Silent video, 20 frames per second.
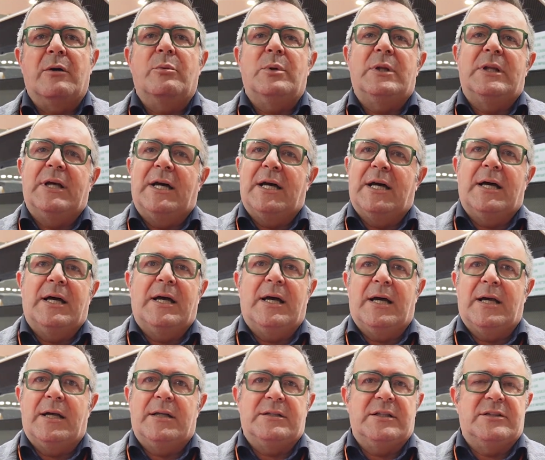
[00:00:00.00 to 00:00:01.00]
with
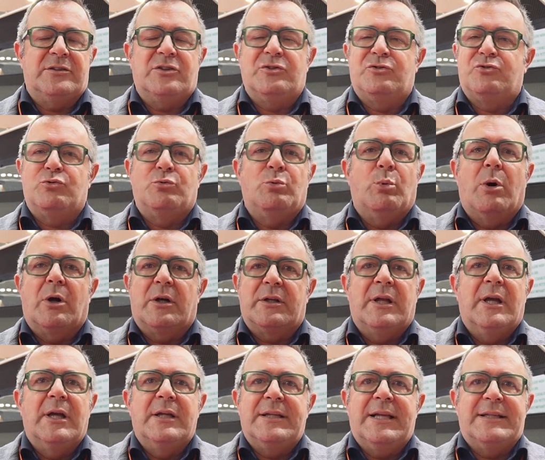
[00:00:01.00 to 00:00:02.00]
the two wars
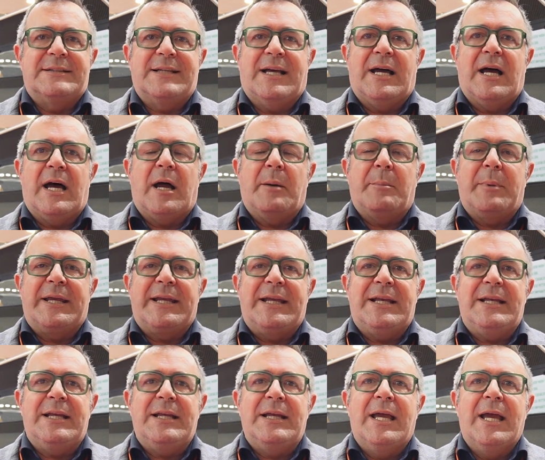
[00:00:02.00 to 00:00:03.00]
that are
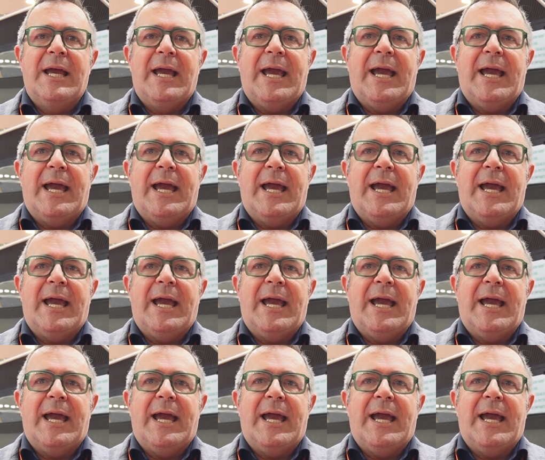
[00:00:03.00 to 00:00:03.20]
beginning,